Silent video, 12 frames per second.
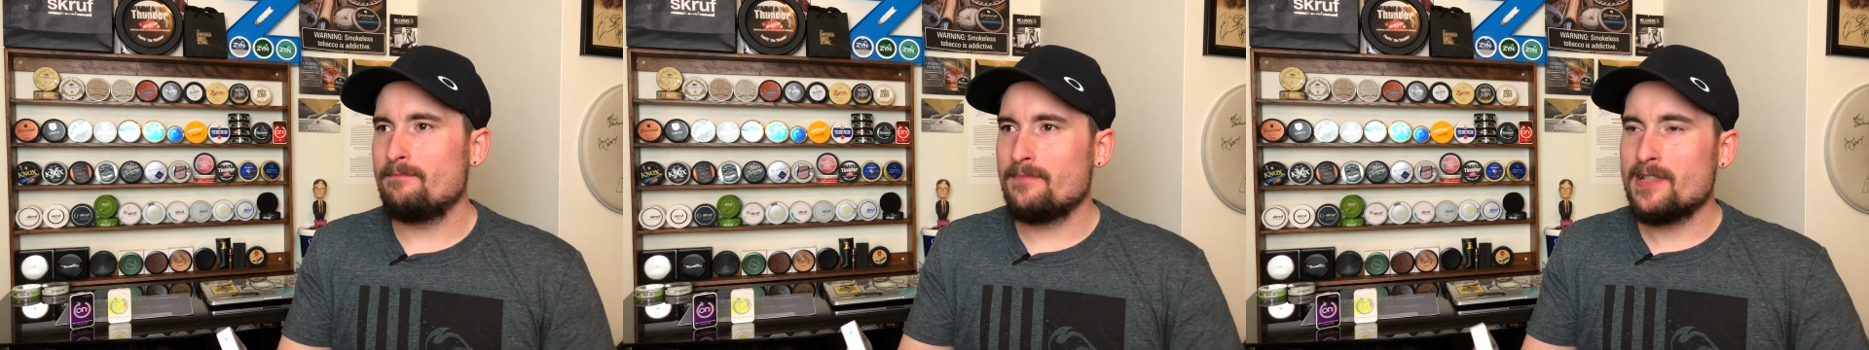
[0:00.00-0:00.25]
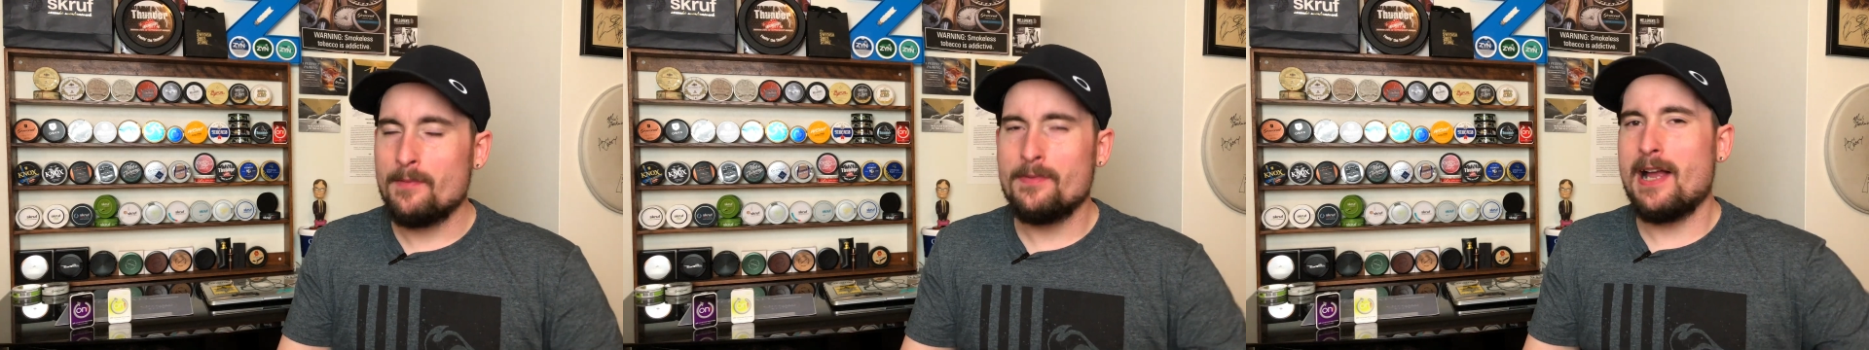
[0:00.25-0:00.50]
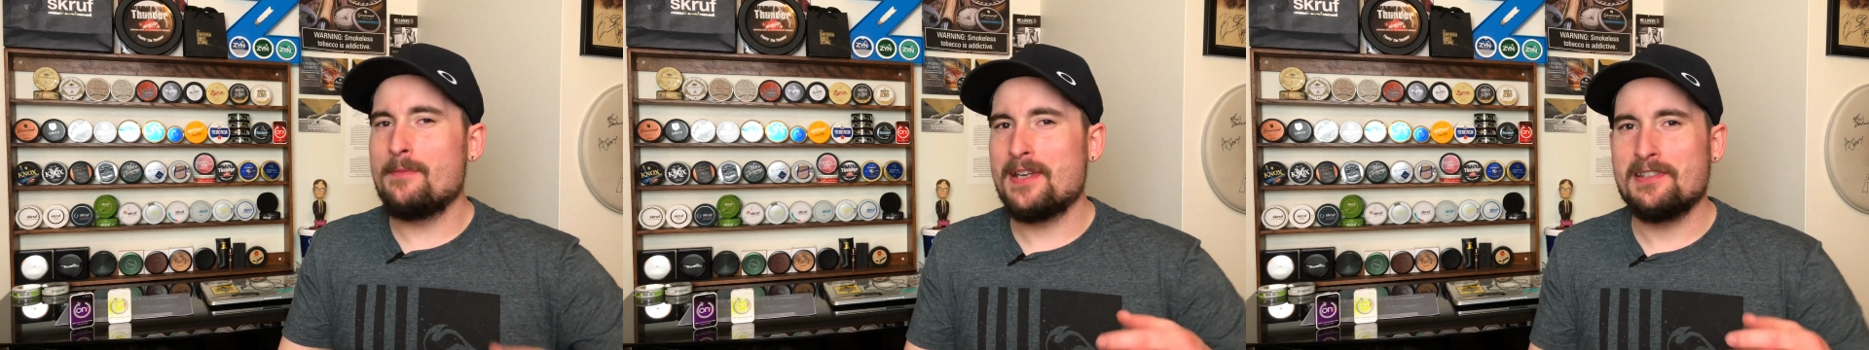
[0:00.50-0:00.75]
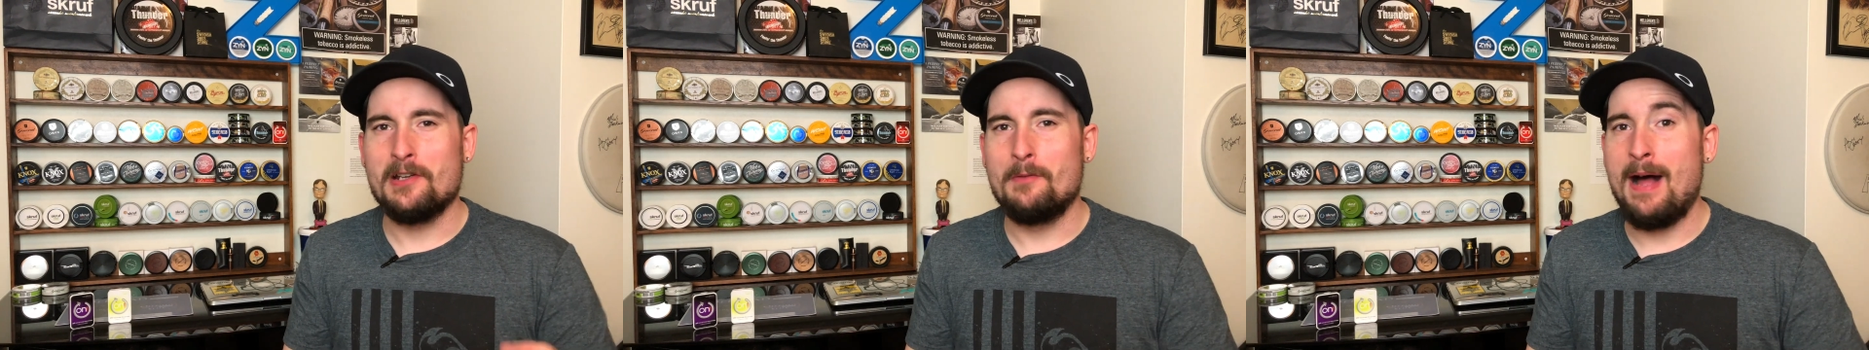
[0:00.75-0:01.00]
Sometimes
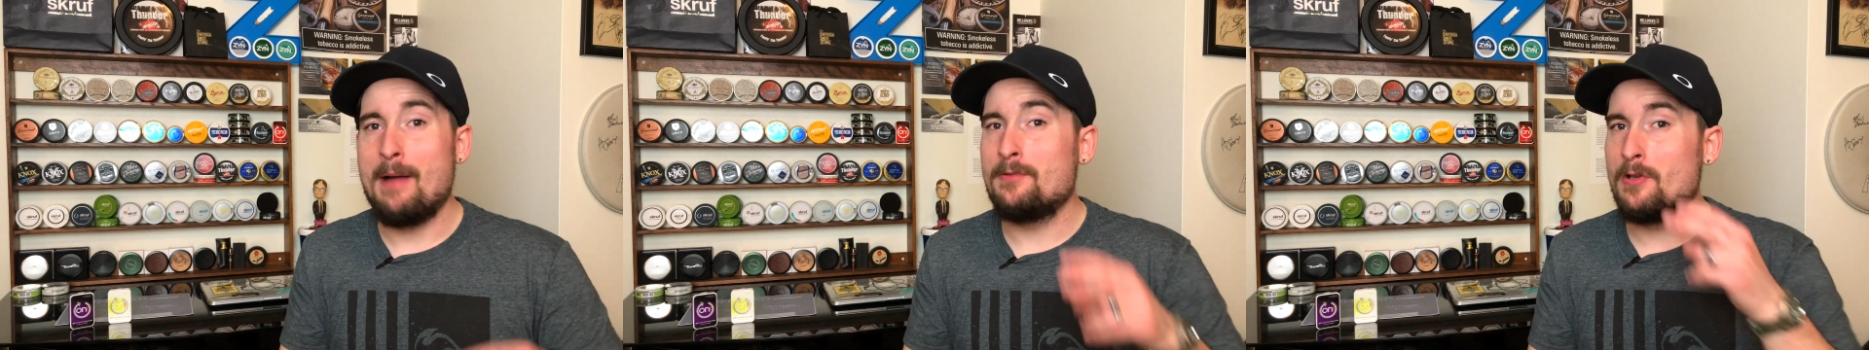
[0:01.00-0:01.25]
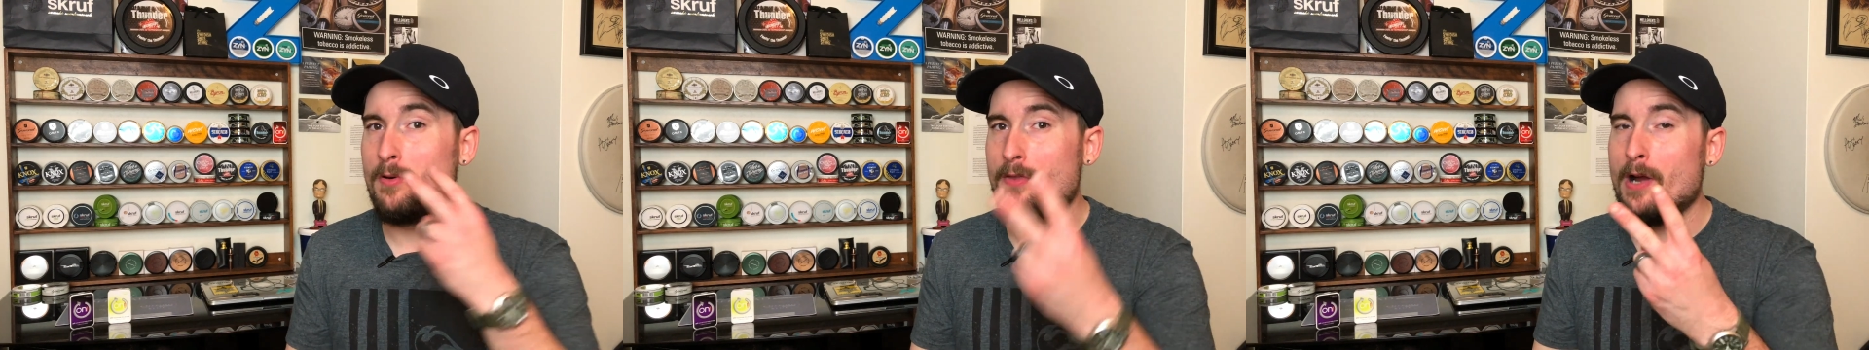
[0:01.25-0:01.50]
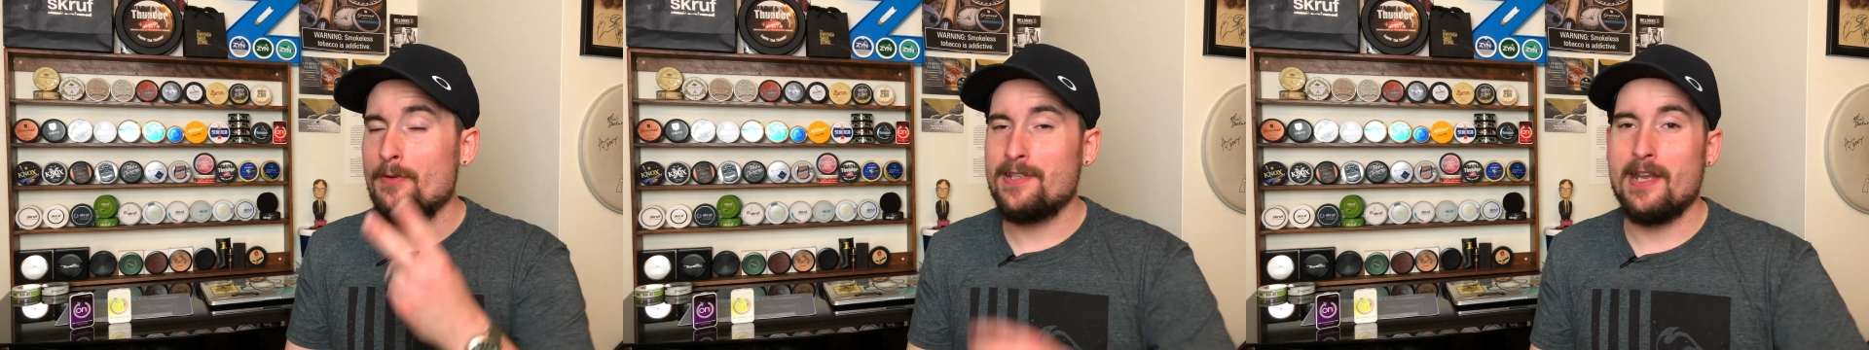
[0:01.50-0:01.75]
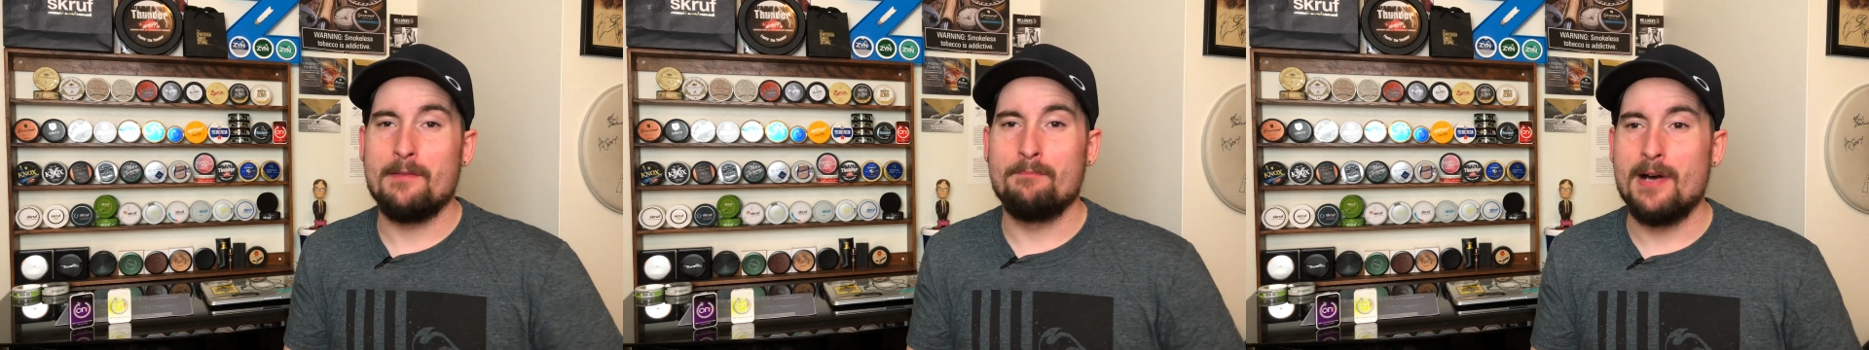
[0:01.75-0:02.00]
I still pop 2 of
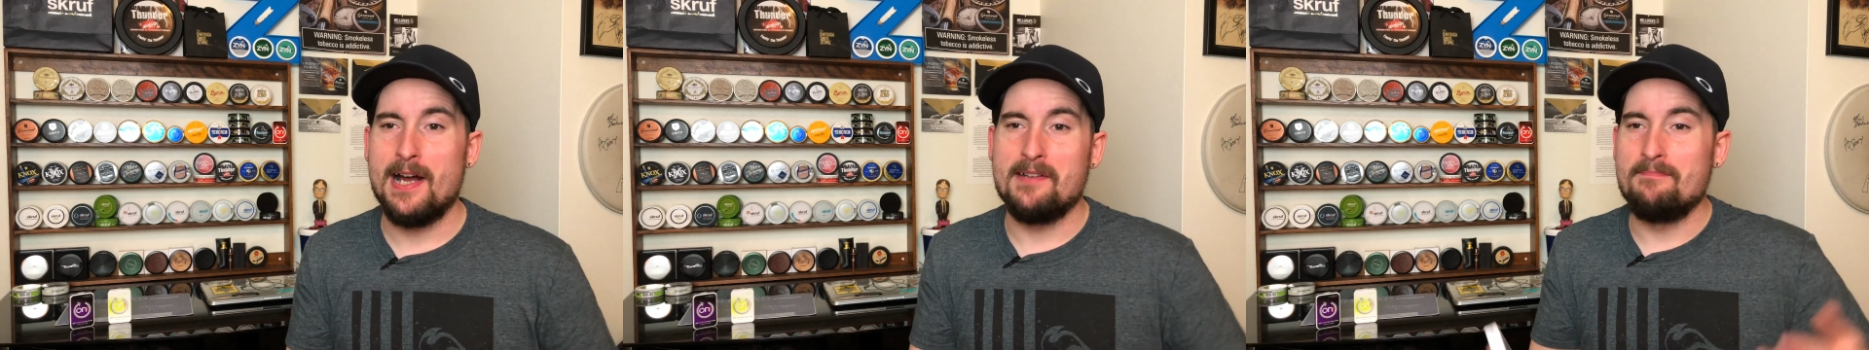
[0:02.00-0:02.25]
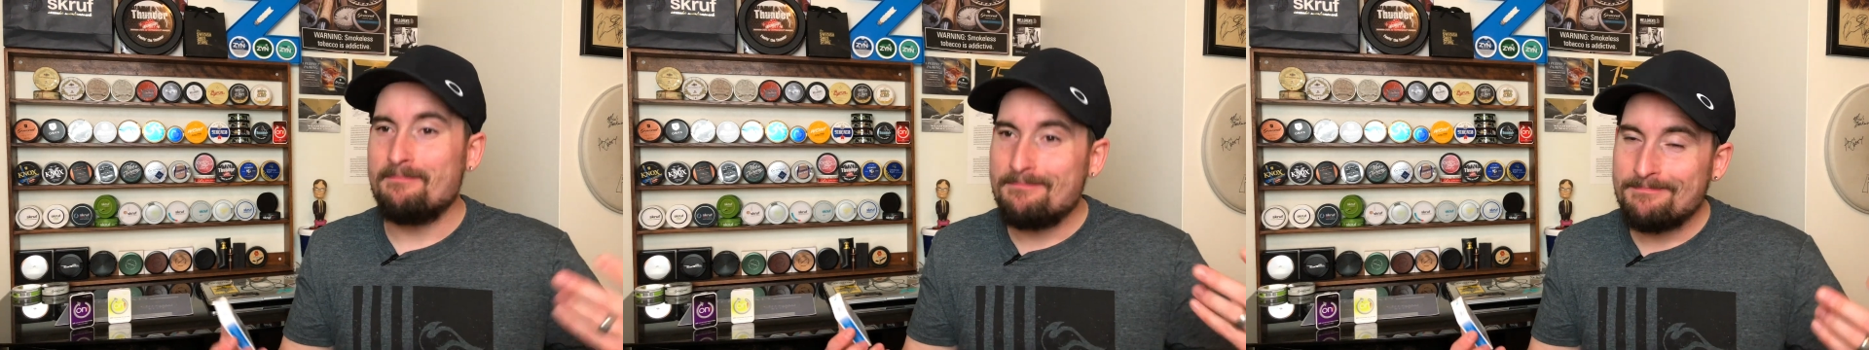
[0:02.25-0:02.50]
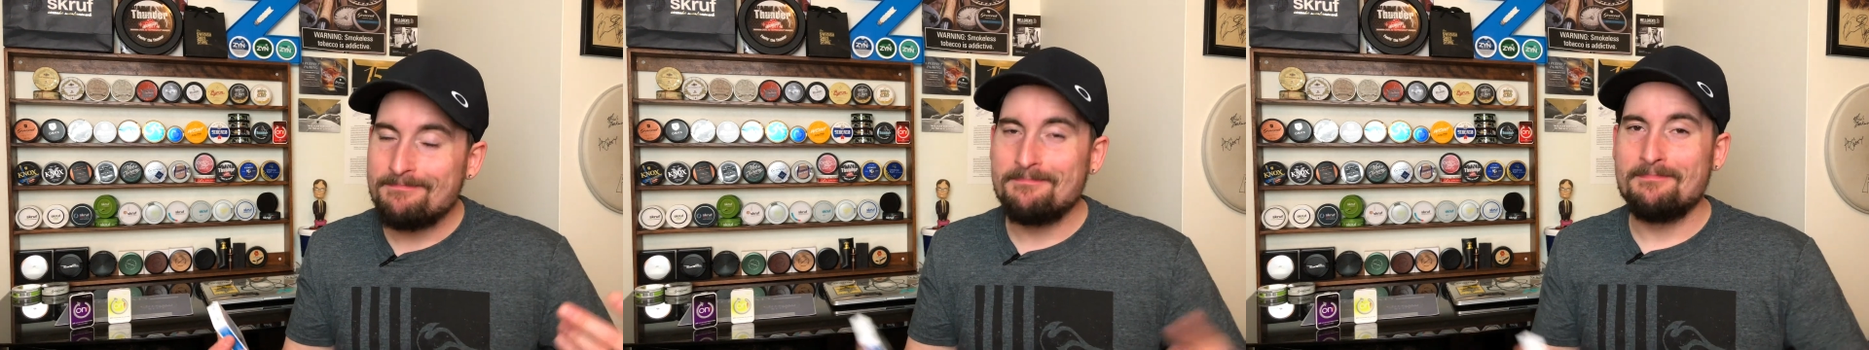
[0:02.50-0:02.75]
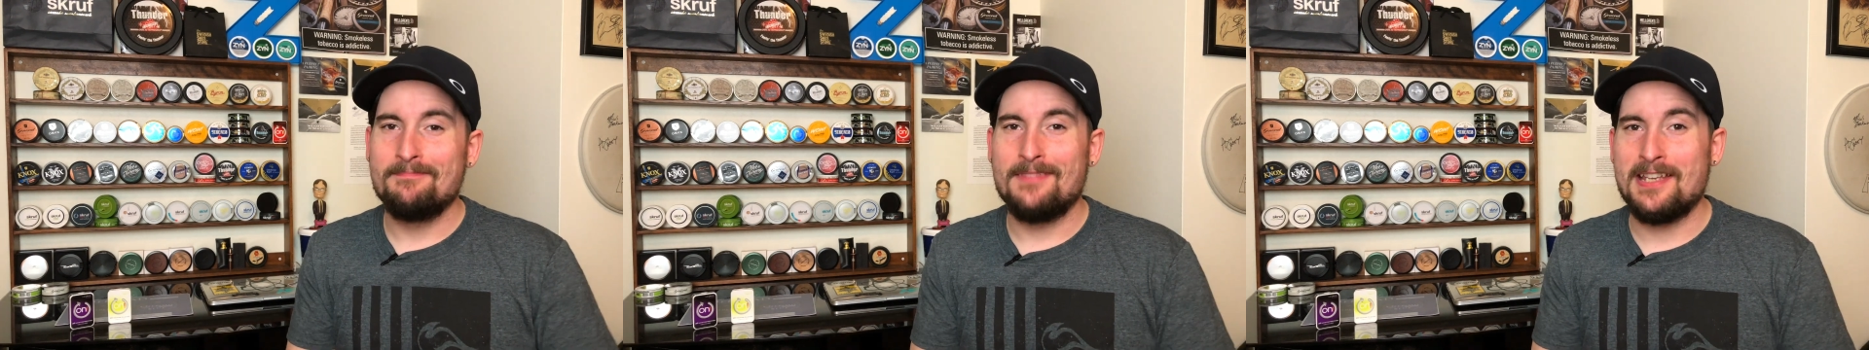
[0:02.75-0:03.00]
those in, but
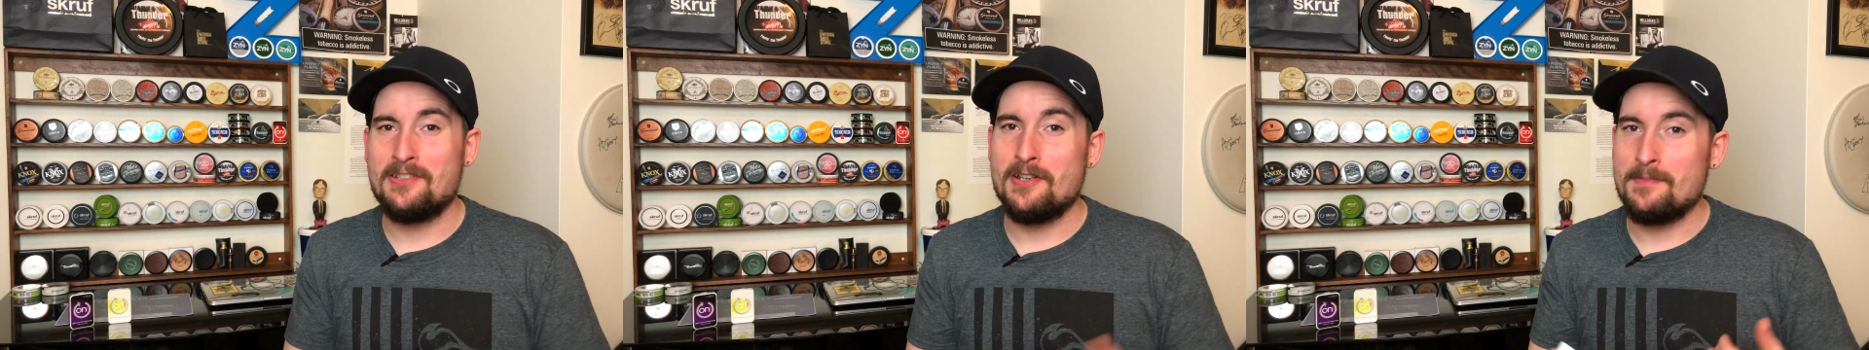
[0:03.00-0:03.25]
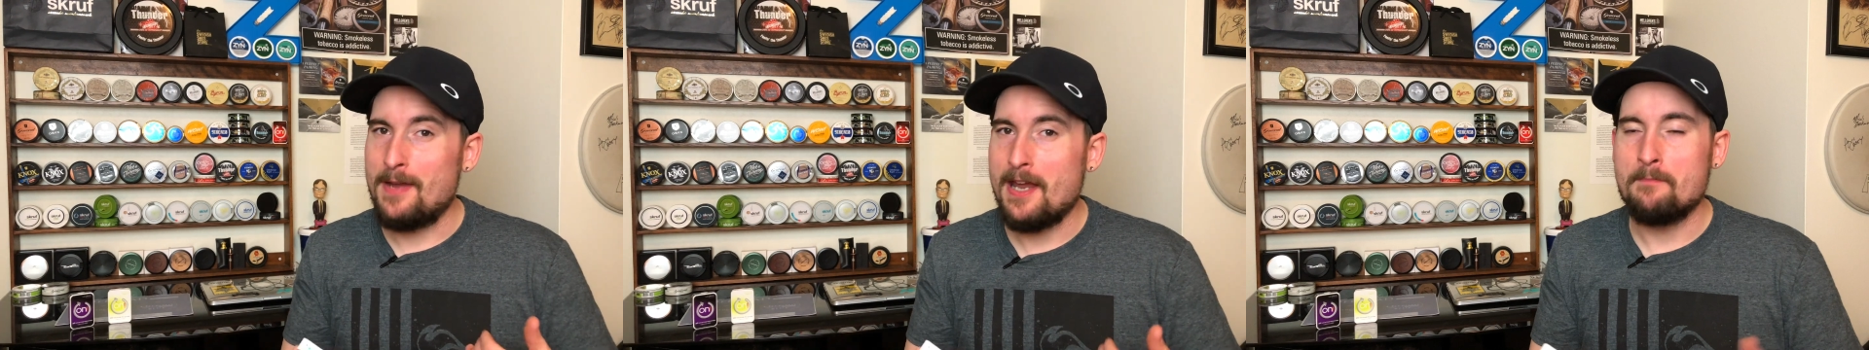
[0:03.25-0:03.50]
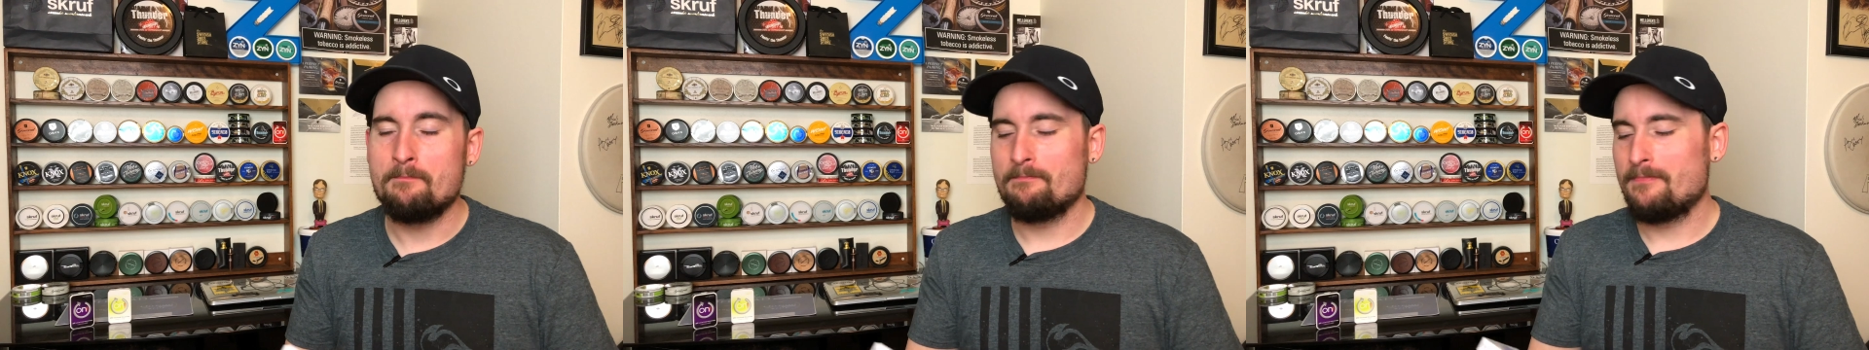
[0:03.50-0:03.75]
that's just me.